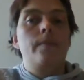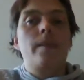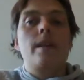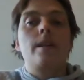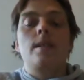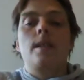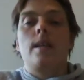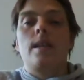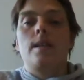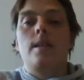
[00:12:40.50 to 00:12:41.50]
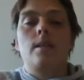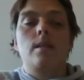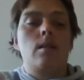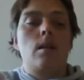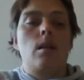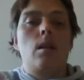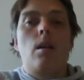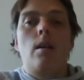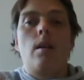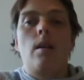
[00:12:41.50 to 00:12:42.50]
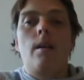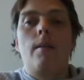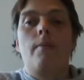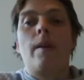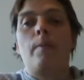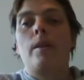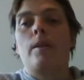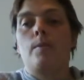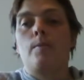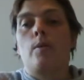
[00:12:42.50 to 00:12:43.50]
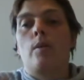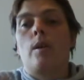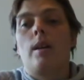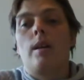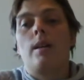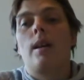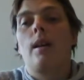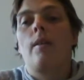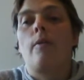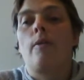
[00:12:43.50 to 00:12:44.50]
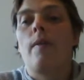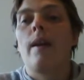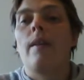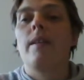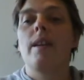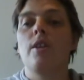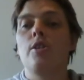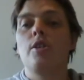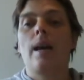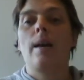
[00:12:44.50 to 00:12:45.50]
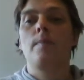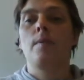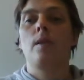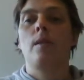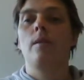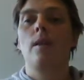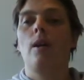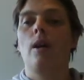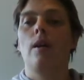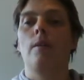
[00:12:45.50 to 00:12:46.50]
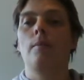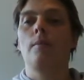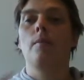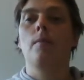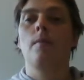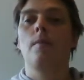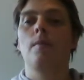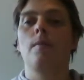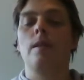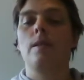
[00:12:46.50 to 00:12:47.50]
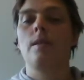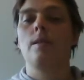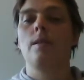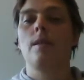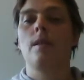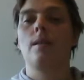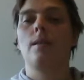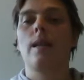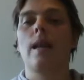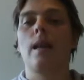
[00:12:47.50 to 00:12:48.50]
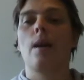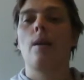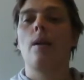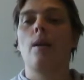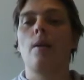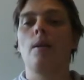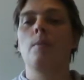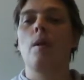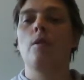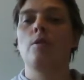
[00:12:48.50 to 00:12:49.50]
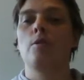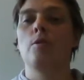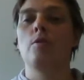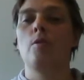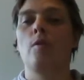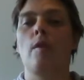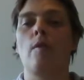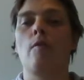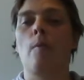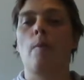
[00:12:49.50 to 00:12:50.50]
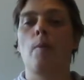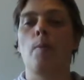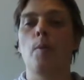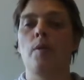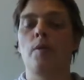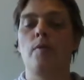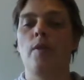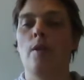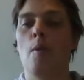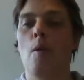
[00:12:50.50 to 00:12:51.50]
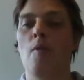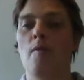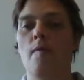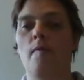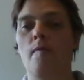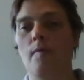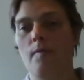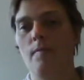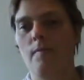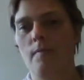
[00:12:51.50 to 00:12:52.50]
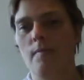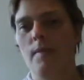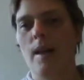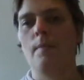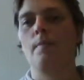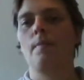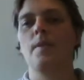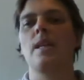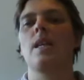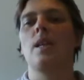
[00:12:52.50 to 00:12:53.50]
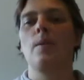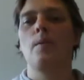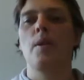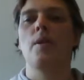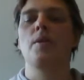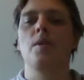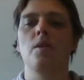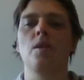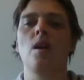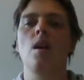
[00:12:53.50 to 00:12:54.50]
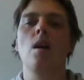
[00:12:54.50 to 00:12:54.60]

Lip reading: This is a fabulous book, and I love the fact that each chapter was telling a part of the story from the point of view of that particular person.